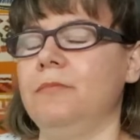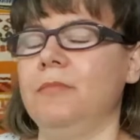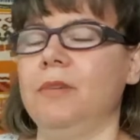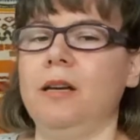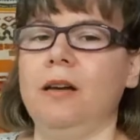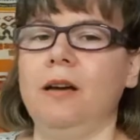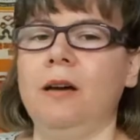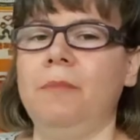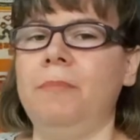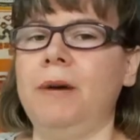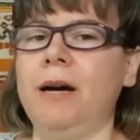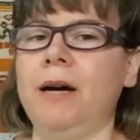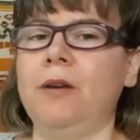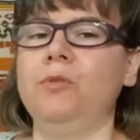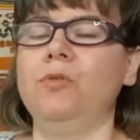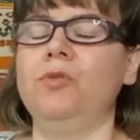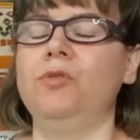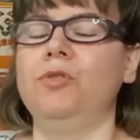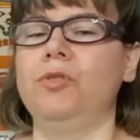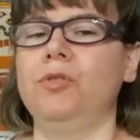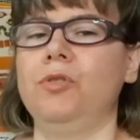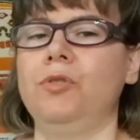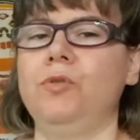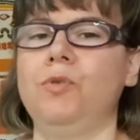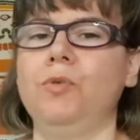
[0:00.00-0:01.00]

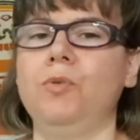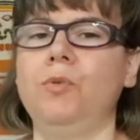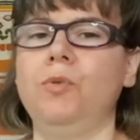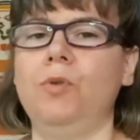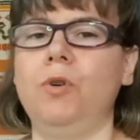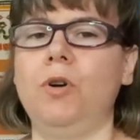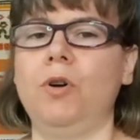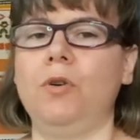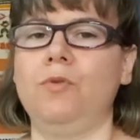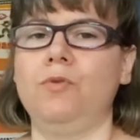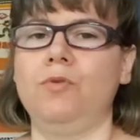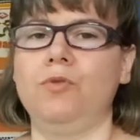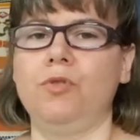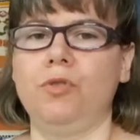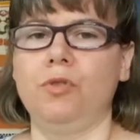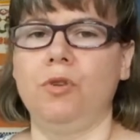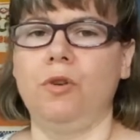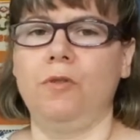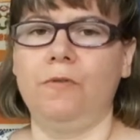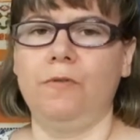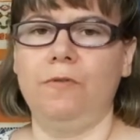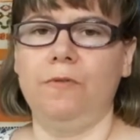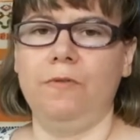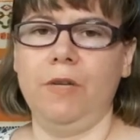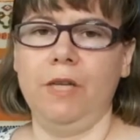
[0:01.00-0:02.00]
about 2 rows
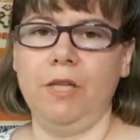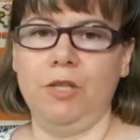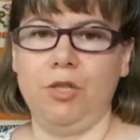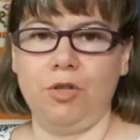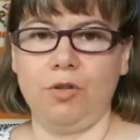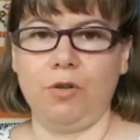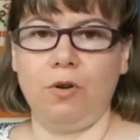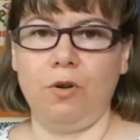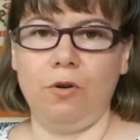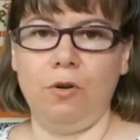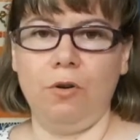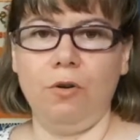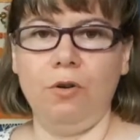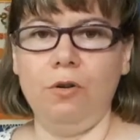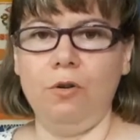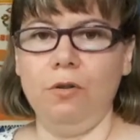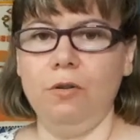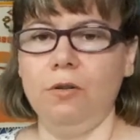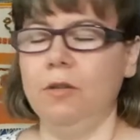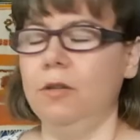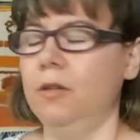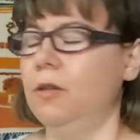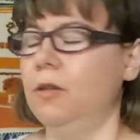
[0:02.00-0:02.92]
of each color.